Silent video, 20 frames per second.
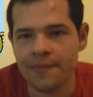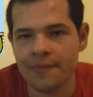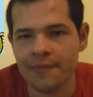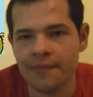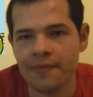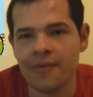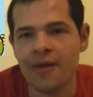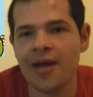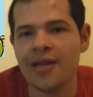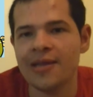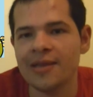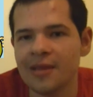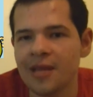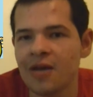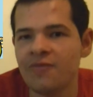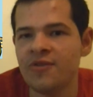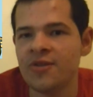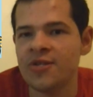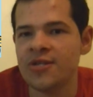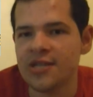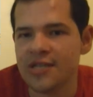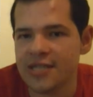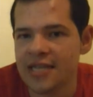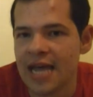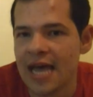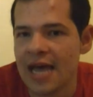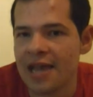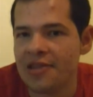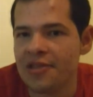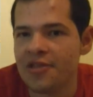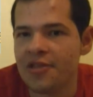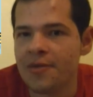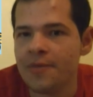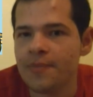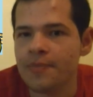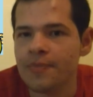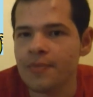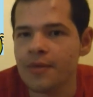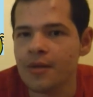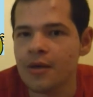I love it to death.
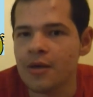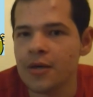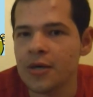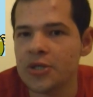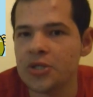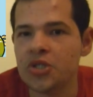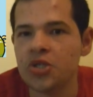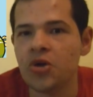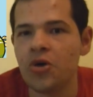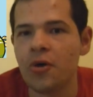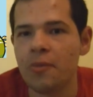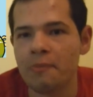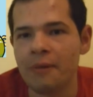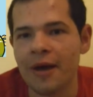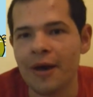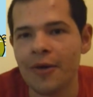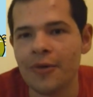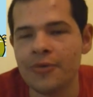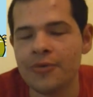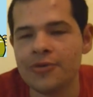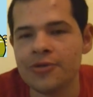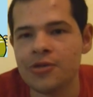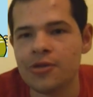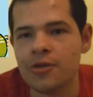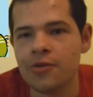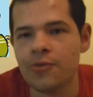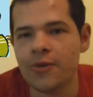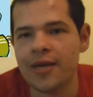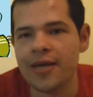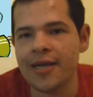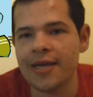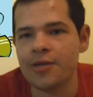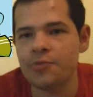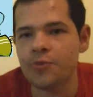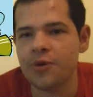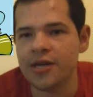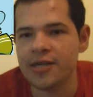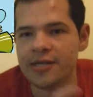A show about three